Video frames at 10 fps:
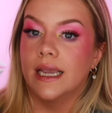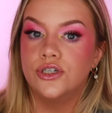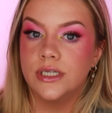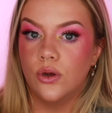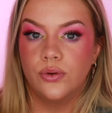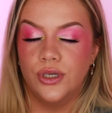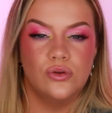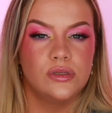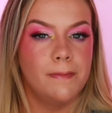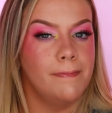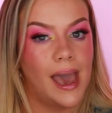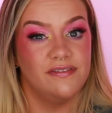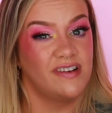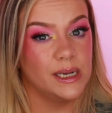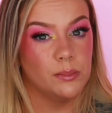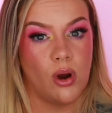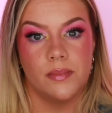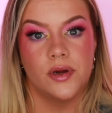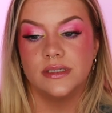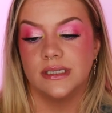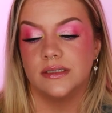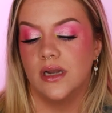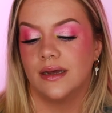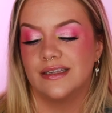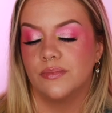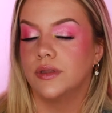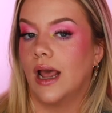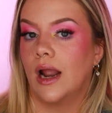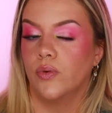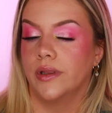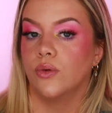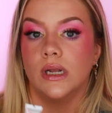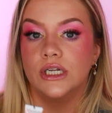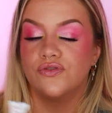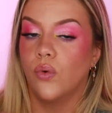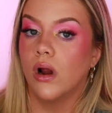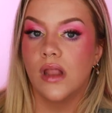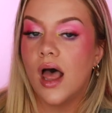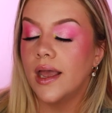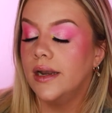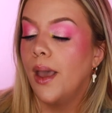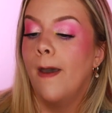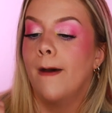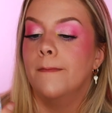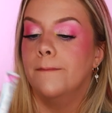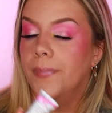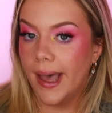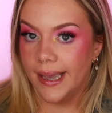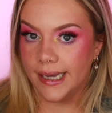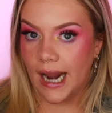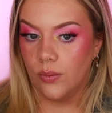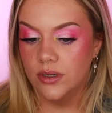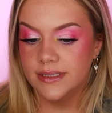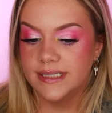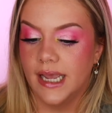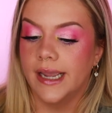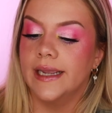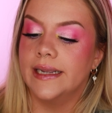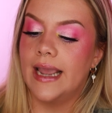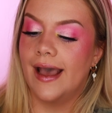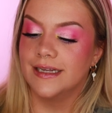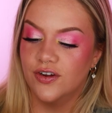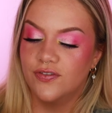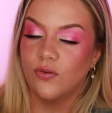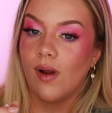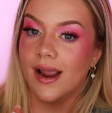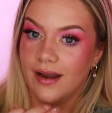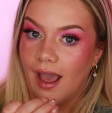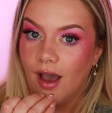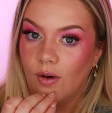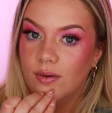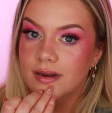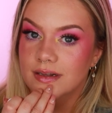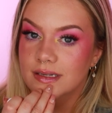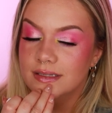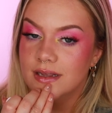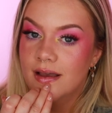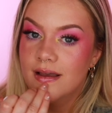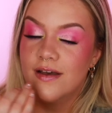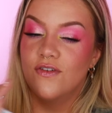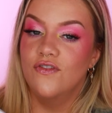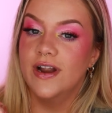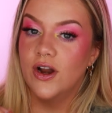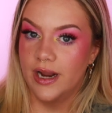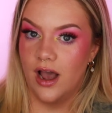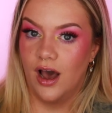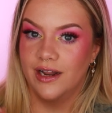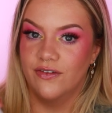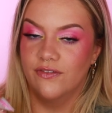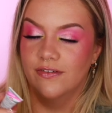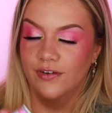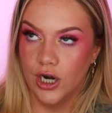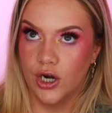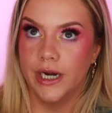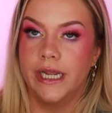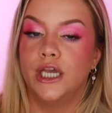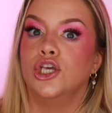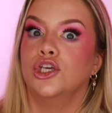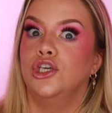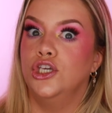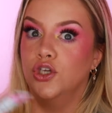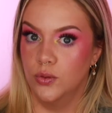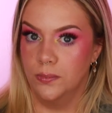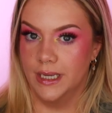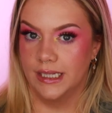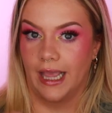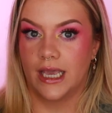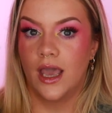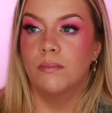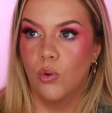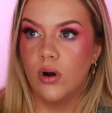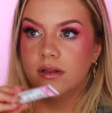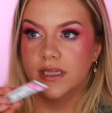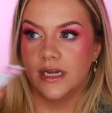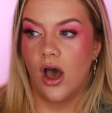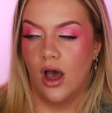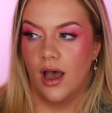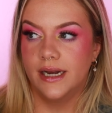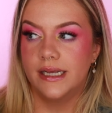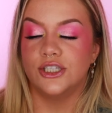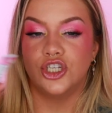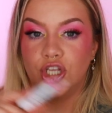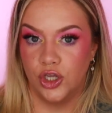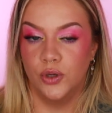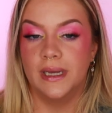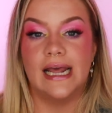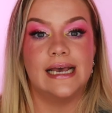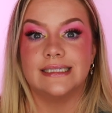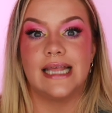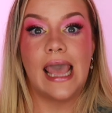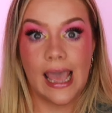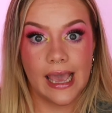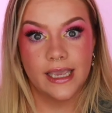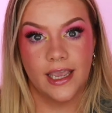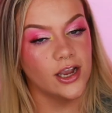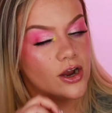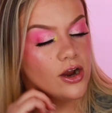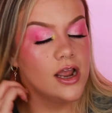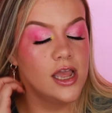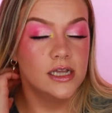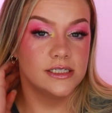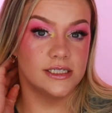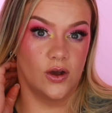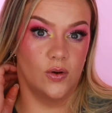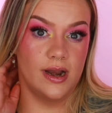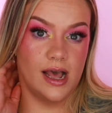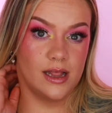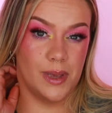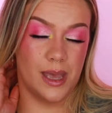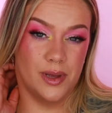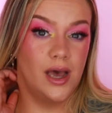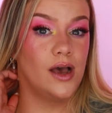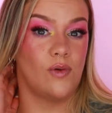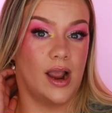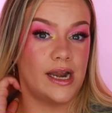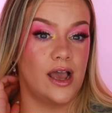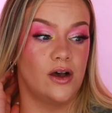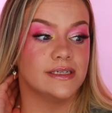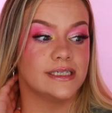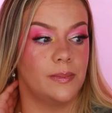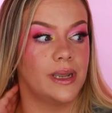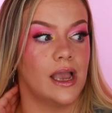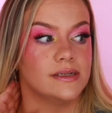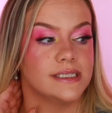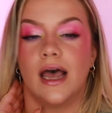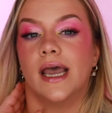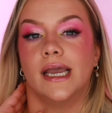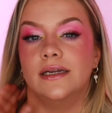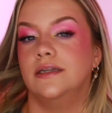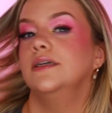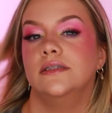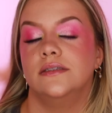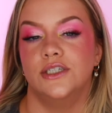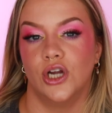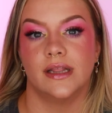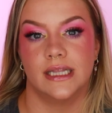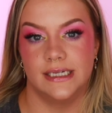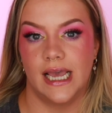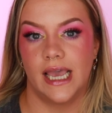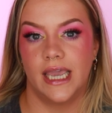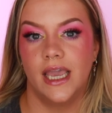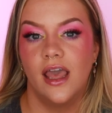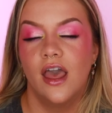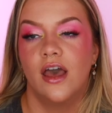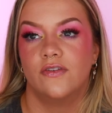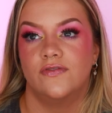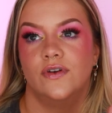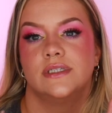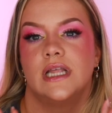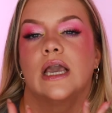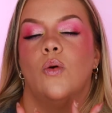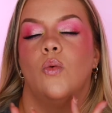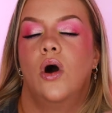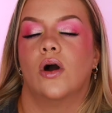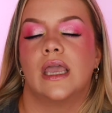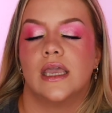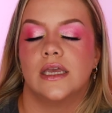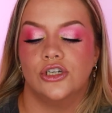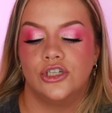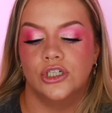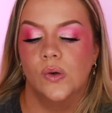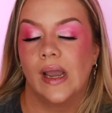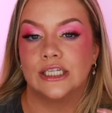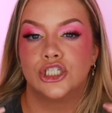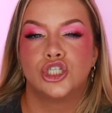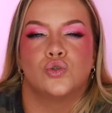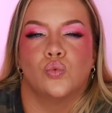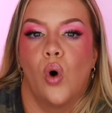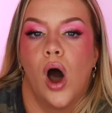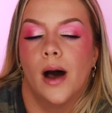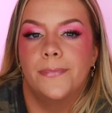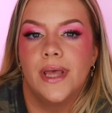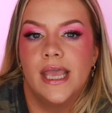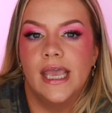I usually don't use mattifying primers. It's not something that I really reach for a lot, but I will say as of right now, it is very hot and very humid. Like more than hot, it's humid as heck here. So in Alabama right now, stepping outside during the day feels like walking into a swamp.